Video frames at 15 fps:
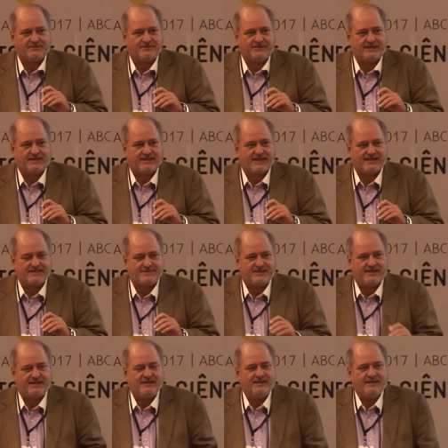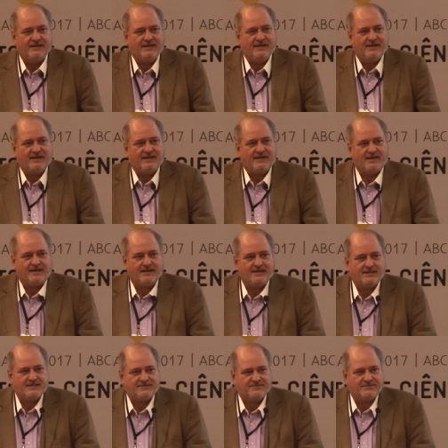to the Academy. Uh,
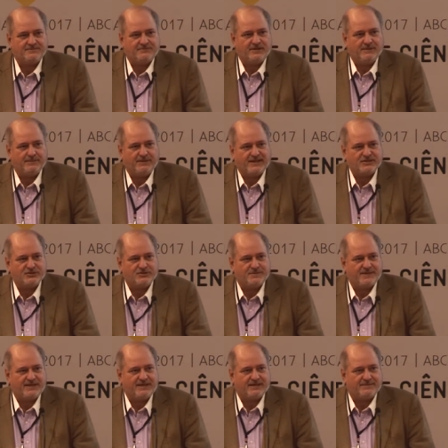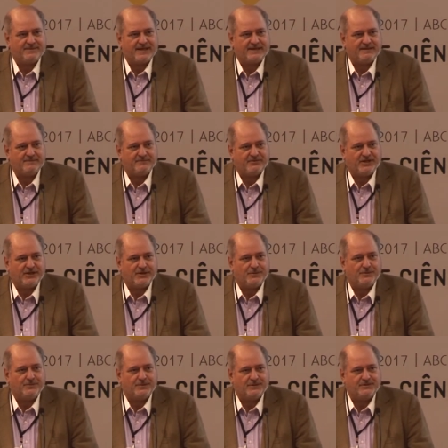it's real pleasure to be here back in
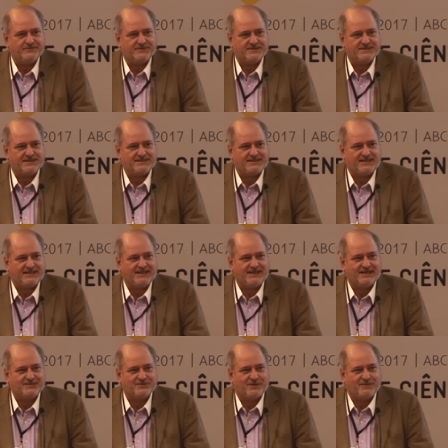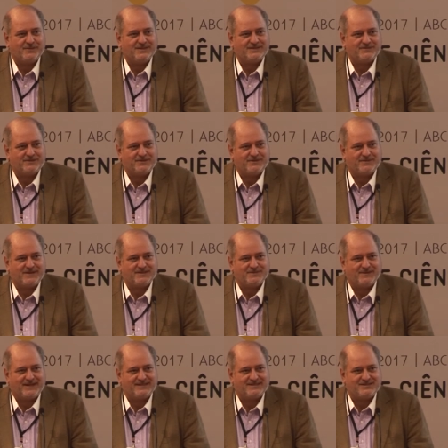Rio, wonderful city, as always, one of the
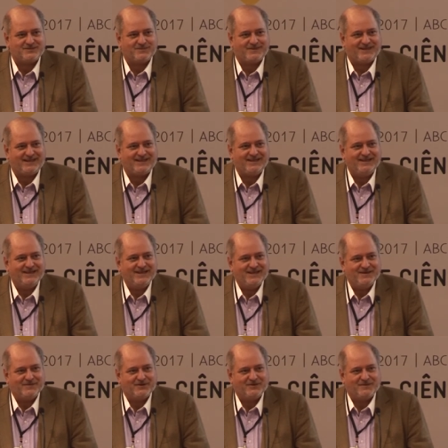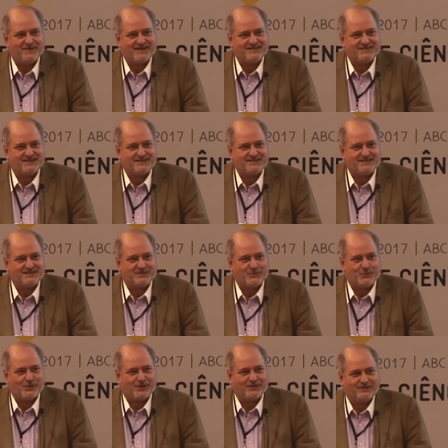best places to be, one of the best cities in the
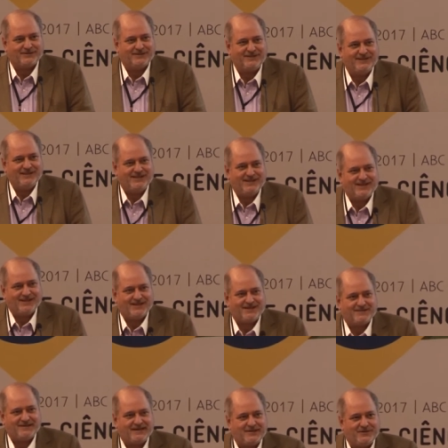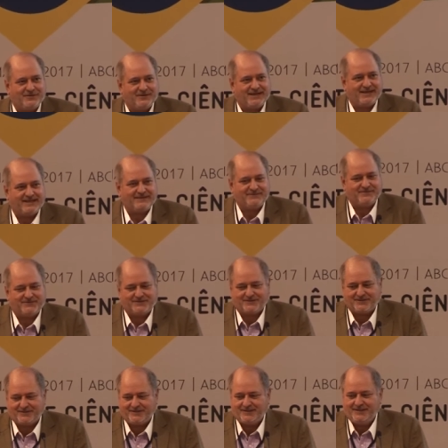world. Uh, thank you again
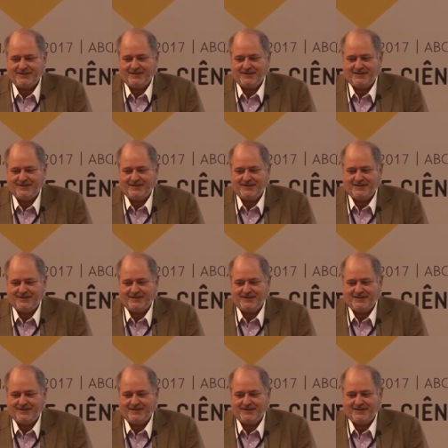for